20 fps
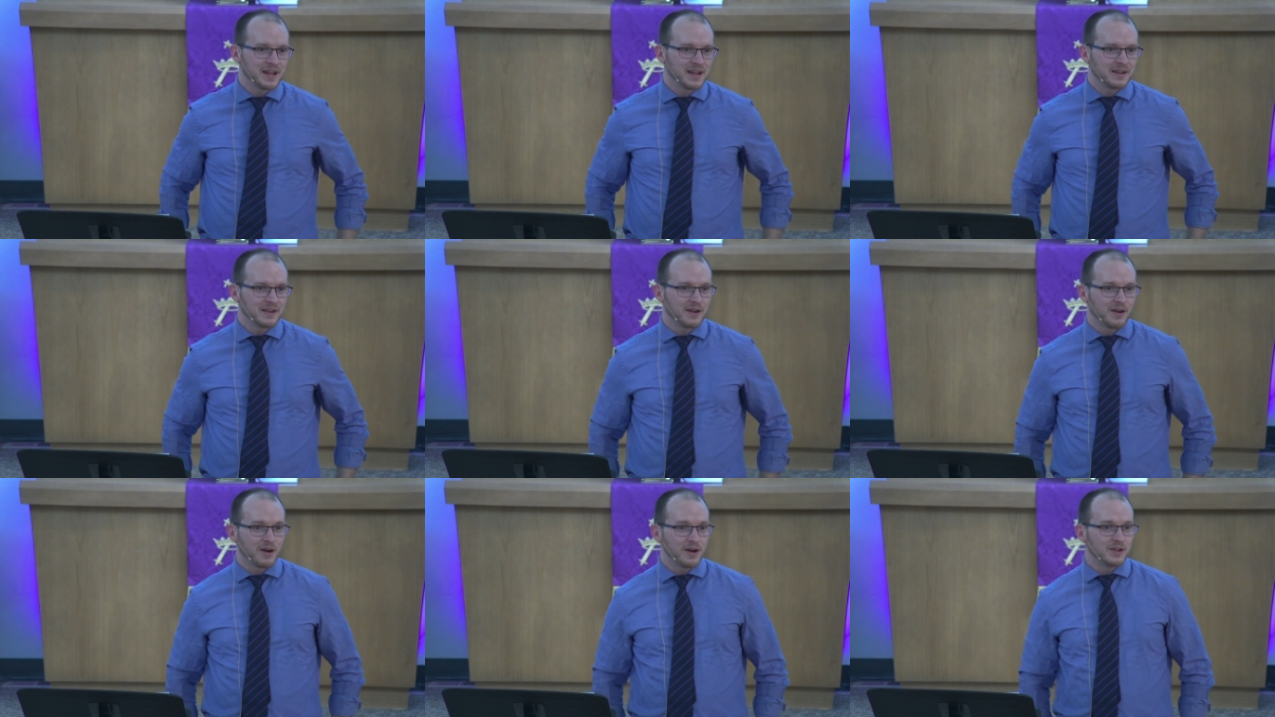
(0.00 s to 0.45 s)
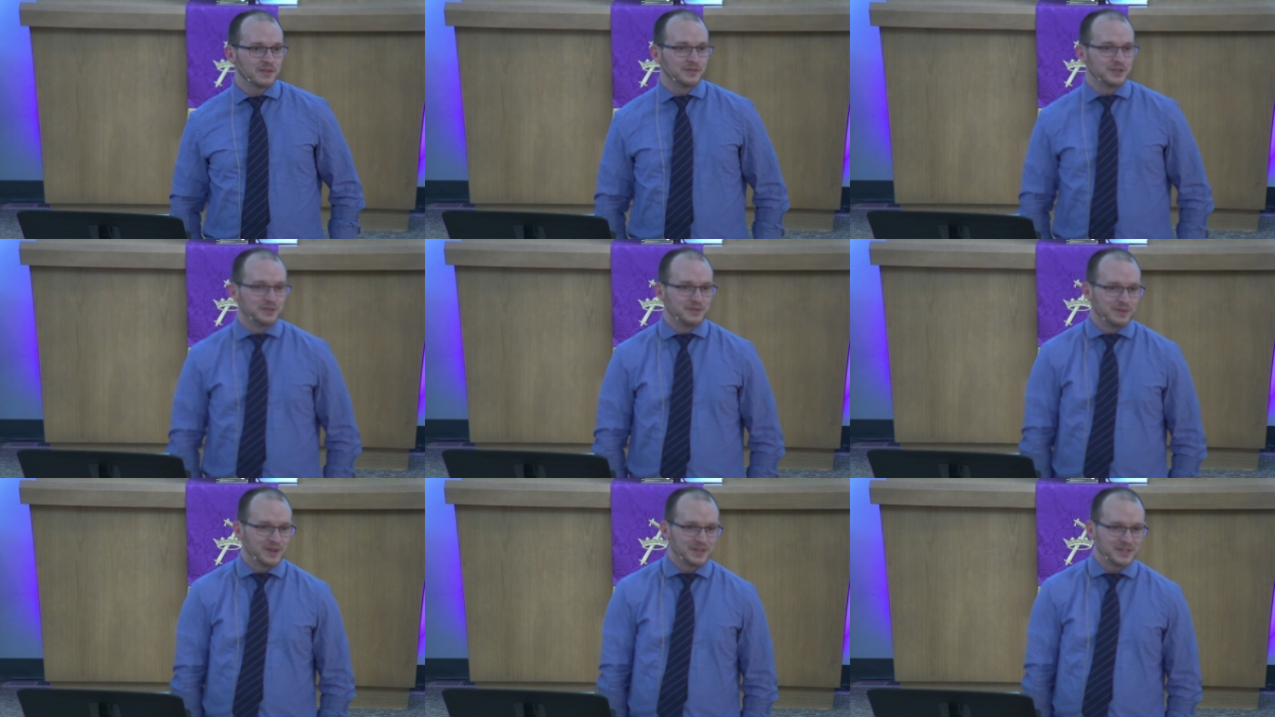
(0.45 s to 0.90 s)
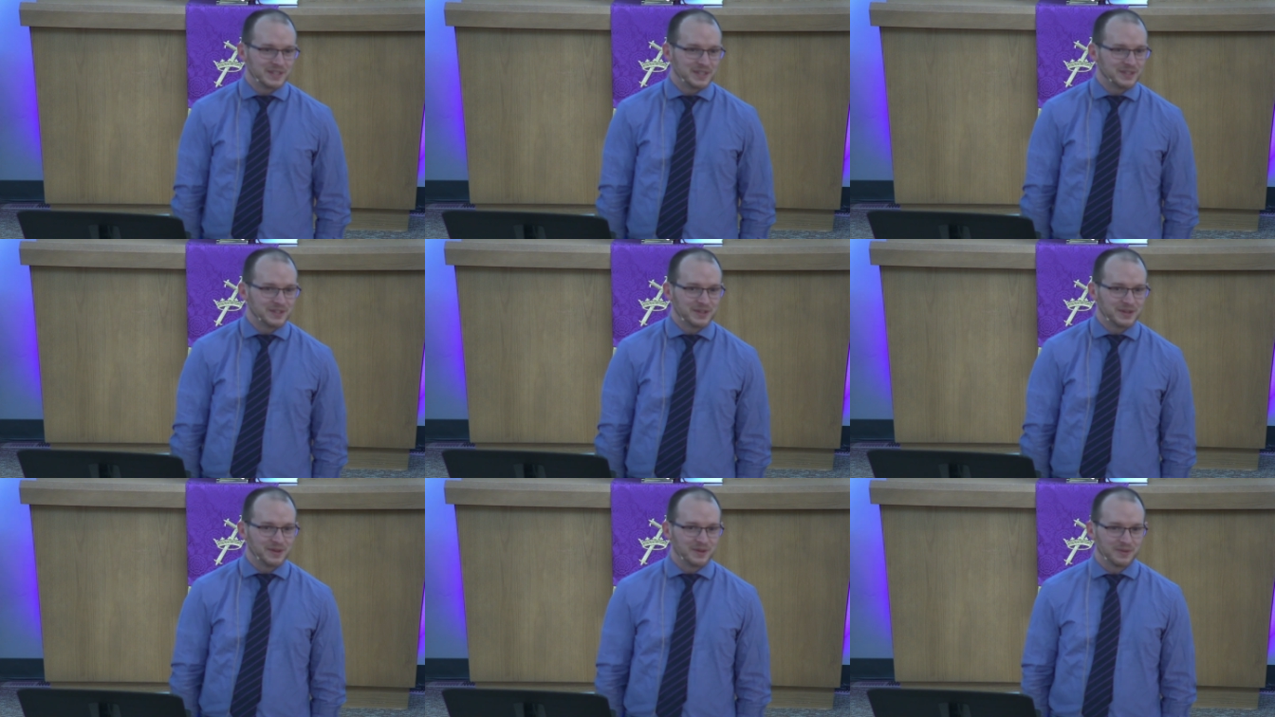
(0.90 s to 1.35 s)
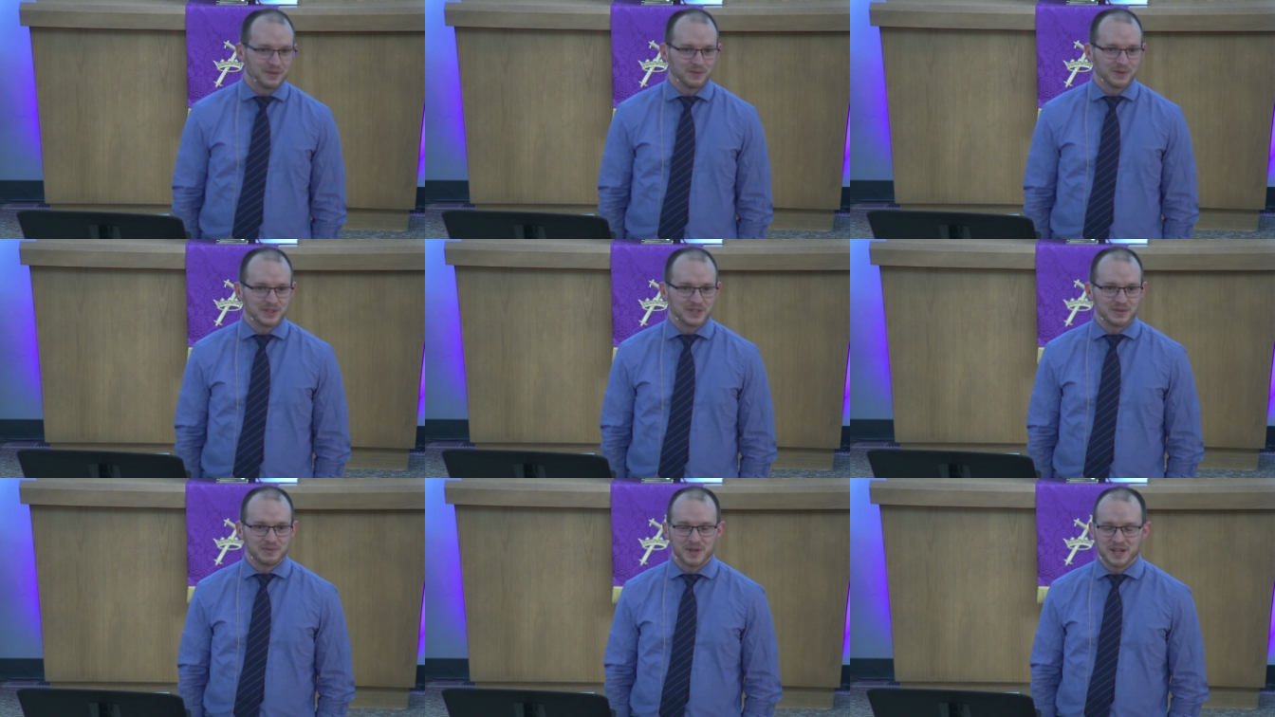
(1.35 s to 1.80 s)
all of you didn't know what
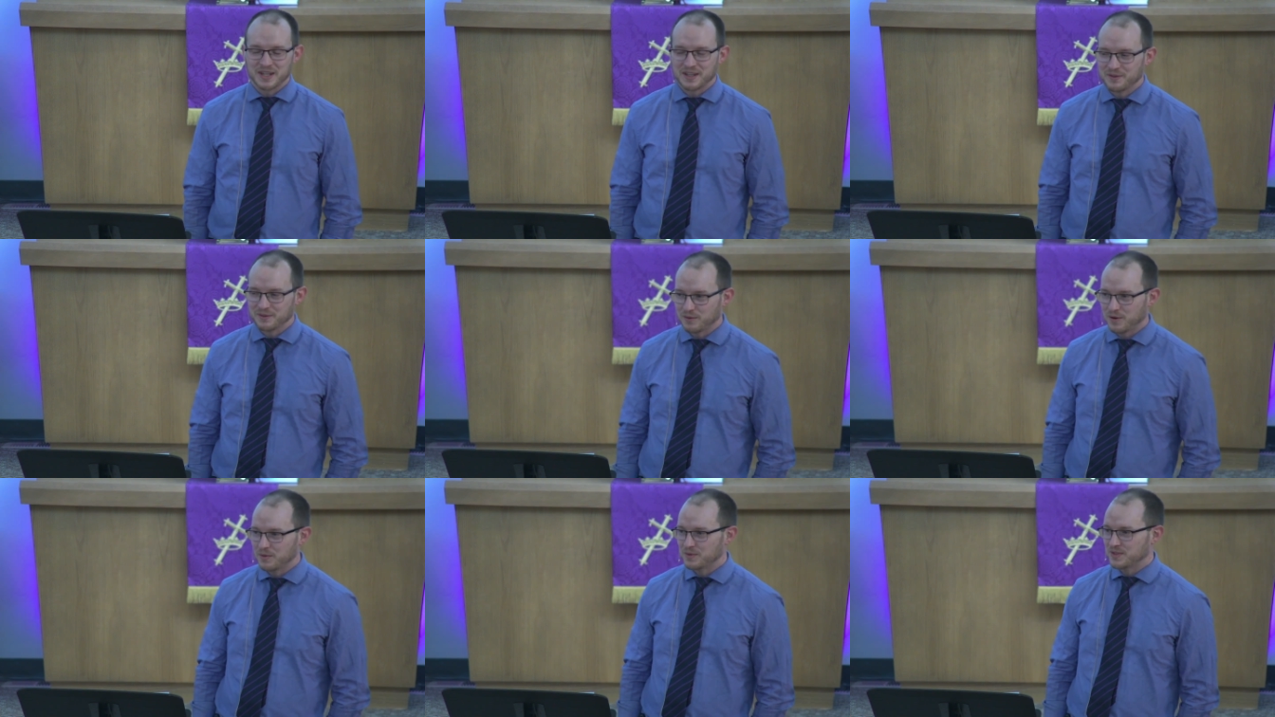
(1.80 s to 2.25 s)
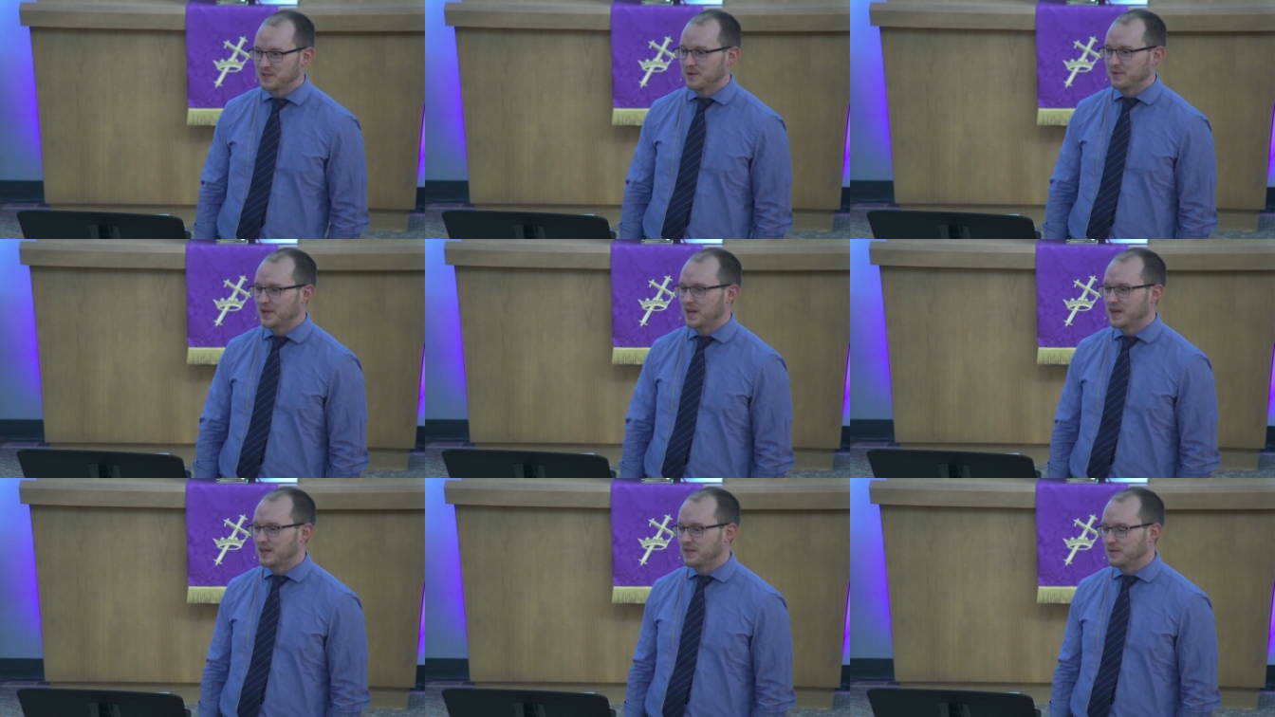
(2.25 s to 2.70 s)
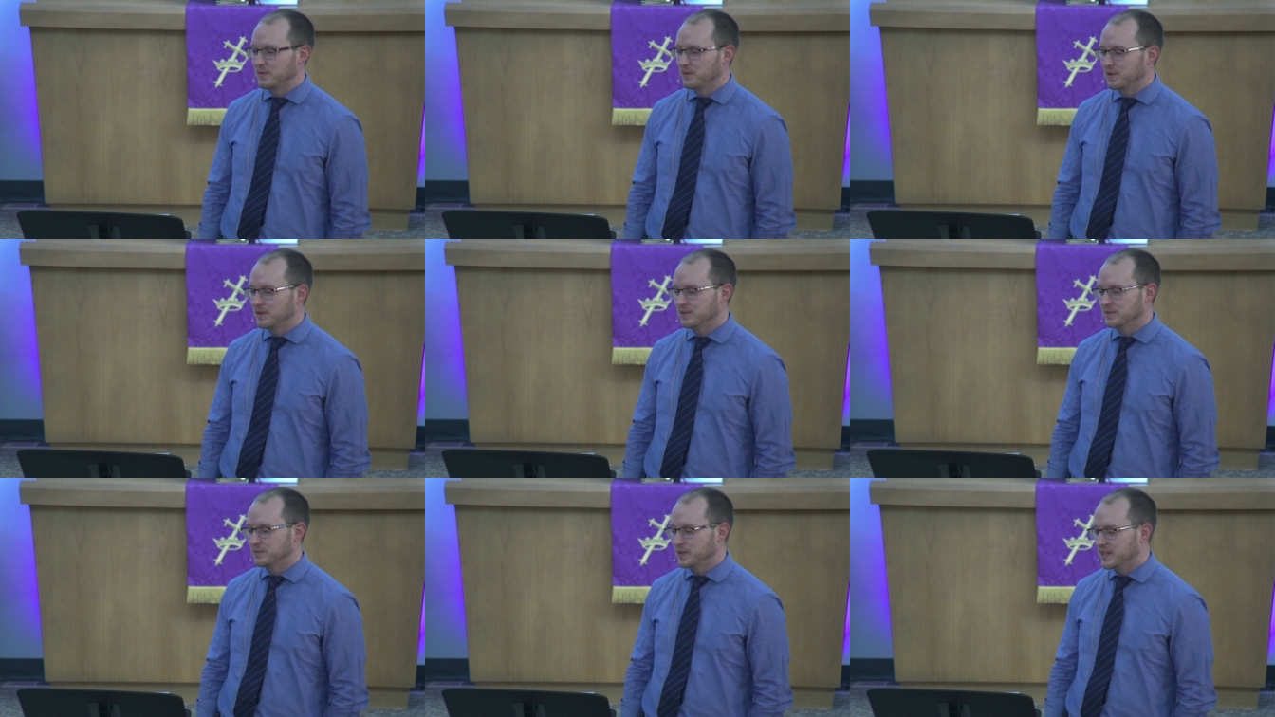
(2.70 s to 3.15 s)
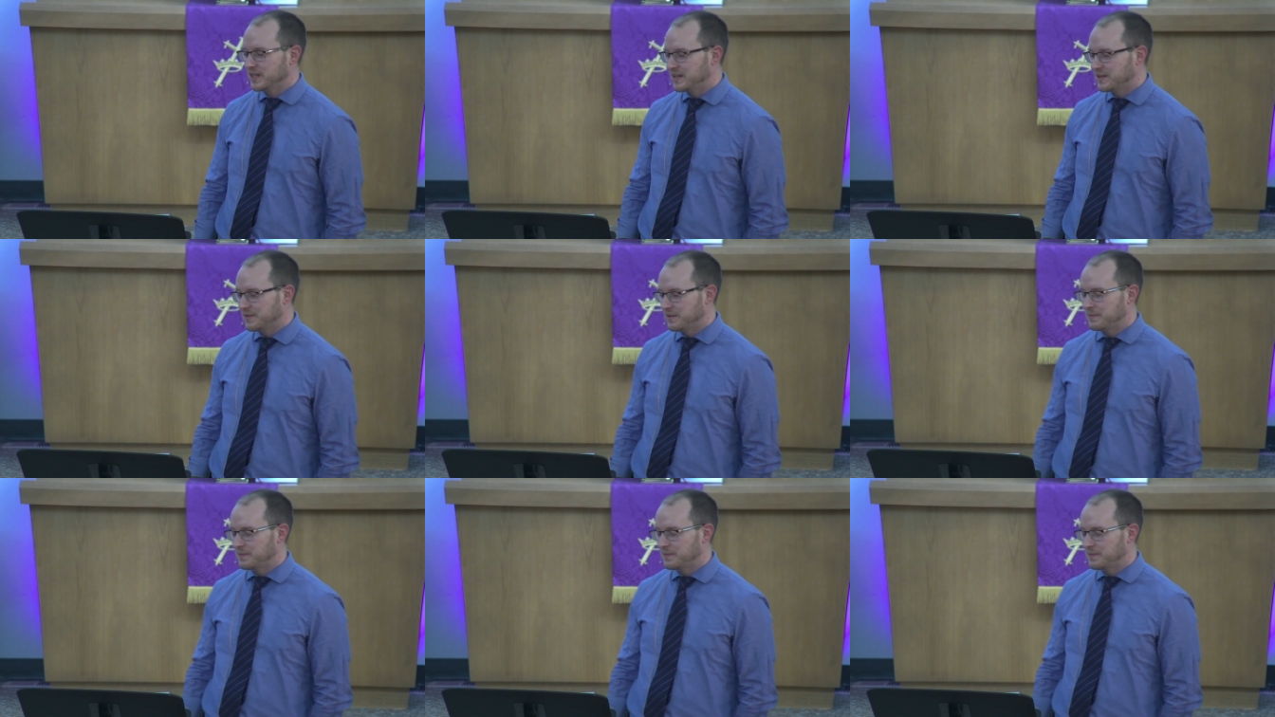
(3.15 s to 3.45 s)
to make of what was going on in the world. We had never